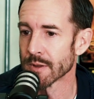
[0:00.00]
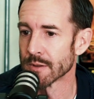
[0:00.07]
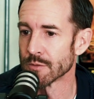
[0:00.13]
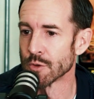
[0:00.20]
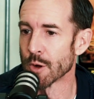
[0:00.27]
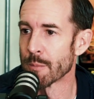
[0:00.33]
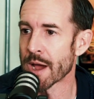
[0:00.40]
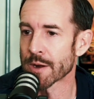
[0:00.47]

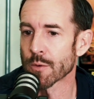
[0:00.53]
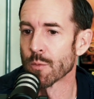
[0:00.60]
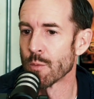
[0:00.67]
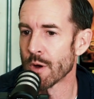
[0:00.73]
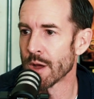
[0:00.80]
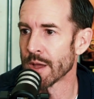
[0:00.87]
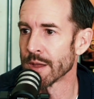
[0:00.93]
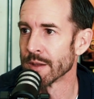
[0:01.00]
no matter
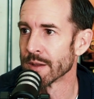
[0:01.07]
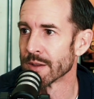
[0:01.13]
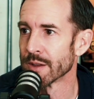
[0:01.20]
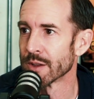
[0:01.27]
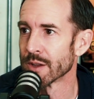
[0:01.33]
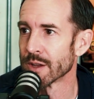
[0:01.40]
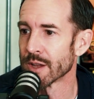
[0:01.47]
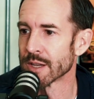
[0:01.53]
what,
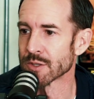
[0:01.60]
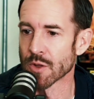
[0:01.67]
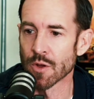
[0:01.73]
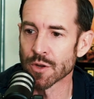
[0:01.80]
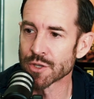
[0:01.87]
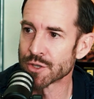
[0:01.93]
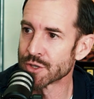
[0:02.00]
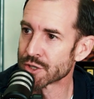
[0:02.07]
as
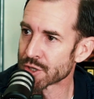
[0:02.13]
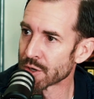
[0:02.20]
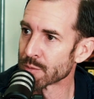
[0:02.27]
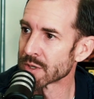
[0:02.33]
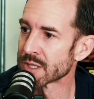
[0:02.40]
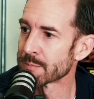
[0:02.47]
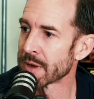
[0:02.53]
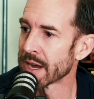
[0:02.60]
long as you show
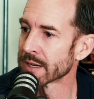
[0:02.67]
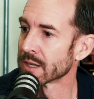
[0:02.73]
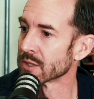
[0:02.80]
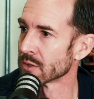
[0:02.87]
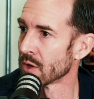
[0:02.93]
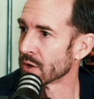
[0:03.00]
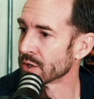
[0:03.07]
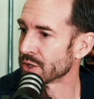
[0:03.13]
respect,
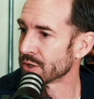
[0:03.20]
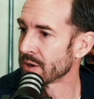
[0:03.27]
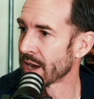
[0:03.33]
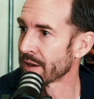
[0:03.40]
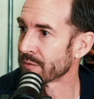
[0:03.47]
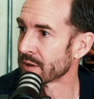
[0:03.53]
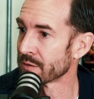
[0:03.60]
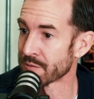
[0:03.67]
as long as you
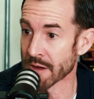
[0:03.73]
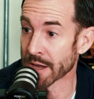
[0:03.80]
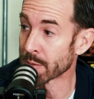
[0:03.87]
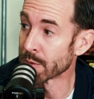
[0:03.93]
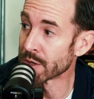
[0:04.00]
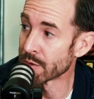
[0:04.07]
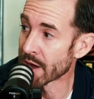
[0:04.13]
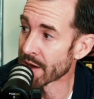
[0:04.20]
have to fight
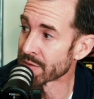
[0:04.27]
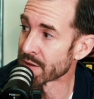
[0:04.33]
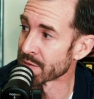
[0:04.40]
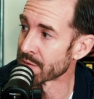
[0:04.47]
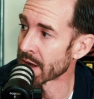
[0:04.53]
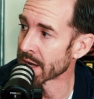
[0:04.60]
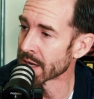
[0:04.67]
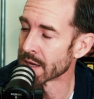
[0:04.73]
when you have to
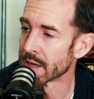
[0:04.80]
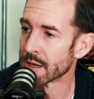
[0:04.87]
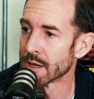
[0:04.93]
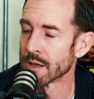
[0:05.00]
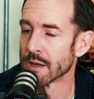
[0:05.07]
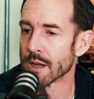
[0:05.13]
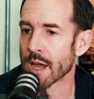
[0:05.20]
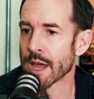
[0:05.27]
fight,
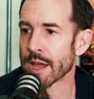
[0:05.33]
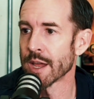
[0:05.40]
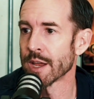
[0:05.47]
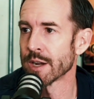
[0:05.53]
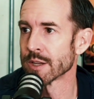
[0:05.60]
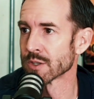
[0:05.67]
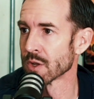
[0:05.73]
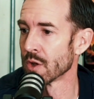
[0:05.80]

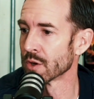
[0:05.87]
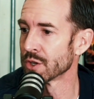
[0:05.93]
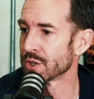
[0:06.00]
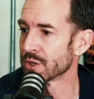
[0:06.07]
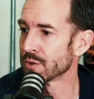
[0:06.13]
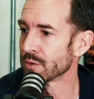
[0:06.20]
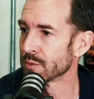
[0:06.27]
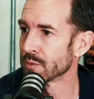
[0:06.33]
and as long
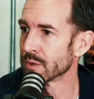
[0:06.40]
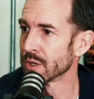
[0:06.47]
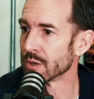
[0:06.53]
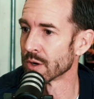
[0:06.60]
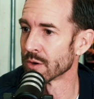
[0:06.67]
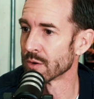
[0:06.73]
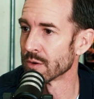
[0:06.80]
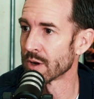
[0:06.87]
as you
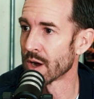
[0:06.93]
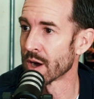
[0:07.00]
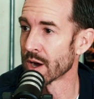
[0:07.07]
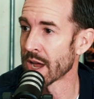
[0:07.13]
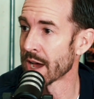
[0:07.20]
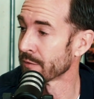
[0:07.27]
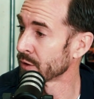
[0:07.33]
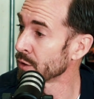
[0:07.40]

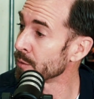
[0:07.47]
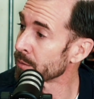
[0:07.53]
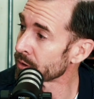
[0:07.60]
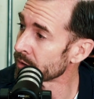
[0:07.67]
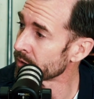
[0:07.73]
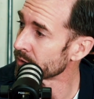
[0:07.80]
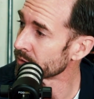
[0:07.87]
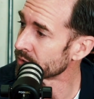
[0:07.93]
have
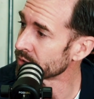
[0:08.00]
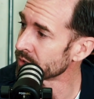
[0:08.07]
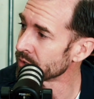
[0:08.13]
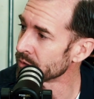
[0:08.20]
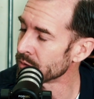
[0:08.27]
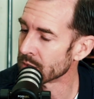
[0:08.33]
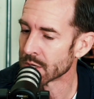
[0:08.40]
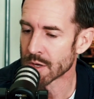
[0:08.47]
humor to
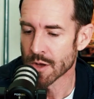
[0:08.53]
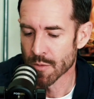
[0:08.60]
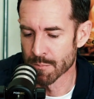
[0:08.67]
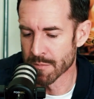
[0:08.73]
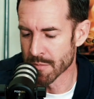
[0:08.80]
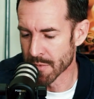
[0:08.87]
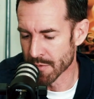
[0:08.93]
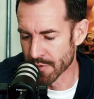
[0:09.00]
you,
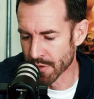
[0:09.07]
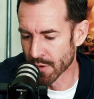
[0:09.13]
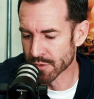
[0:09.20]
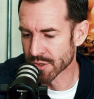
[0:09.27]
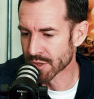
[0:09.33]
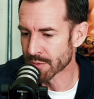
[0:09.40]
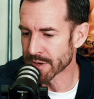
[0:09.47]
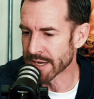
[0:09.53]

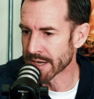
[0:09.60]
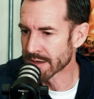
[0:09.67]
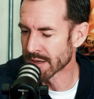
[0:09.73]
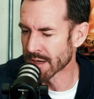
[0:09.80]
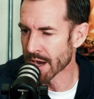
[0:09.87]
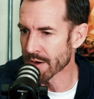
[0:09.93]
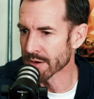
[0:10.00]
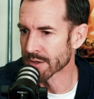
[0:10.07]
those three
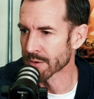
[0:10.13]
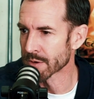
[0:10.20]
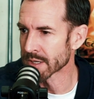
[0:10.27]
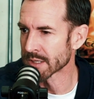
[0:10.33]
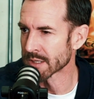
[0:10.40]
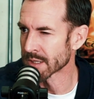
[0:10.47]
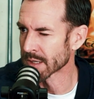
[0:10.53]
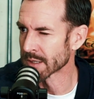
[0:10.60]

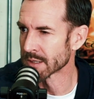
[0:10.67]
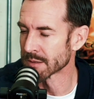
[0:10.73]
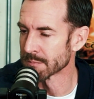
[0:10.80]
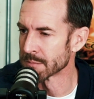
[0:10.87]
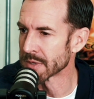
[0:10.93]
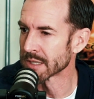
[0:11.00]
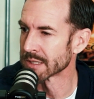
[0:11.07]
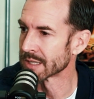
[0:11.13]
characteristics
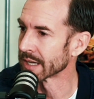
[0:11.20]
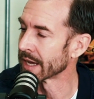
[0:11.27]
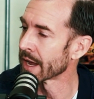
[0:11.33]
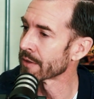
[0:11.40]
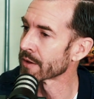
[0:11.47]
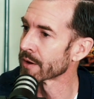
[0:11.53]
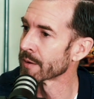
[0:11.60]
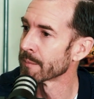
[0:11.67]
mixed
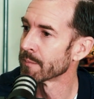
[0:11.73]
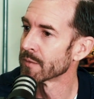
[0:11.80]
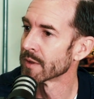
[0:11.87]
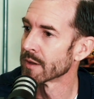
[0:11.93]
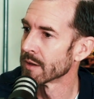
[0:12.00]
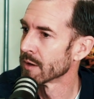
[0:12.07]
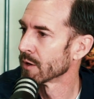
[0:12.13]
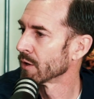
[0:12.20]
together,
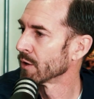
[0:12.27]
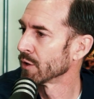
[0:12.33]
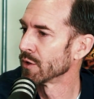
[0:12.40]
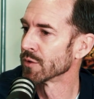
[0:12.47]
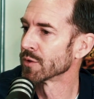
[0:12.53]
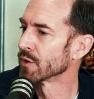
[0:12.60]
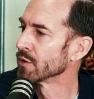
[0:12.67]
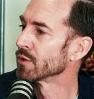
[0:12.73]

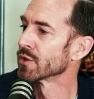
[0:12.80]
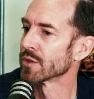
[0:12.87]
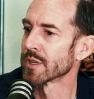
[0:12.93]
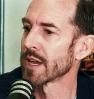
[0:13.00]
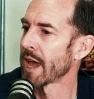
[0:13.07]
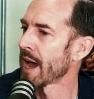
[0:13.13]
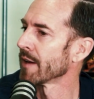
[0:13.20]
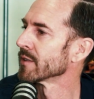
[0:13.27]
you'll
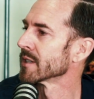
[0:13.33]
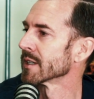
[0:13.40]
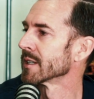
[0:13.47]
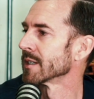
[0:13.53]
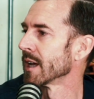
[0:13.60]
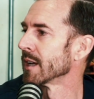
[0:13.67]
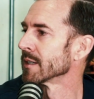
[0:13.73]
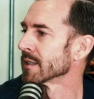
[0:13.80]
usually have
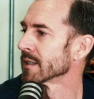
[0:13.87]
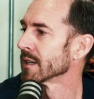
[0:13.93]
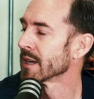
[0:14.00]
success.